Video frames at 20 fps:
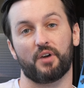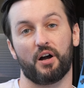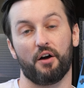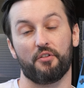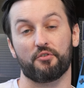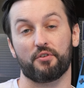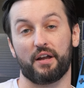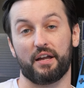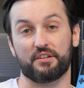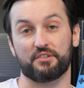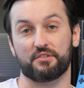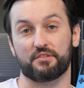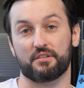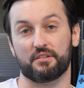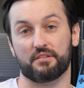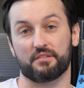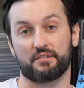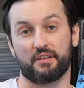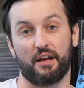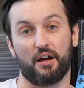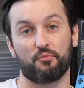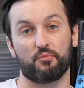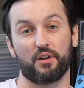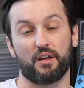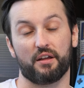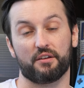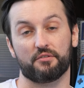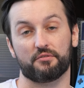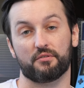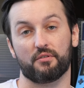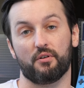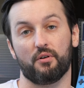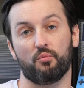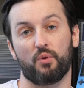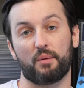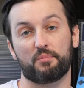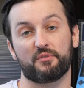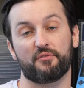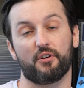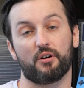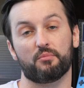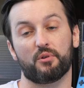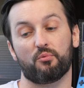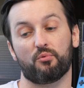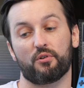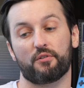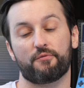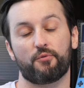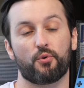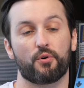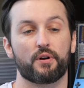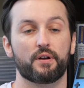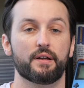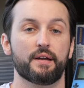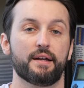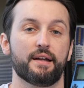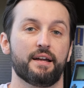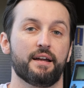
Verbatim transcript: other agencies in town we handle web development work for.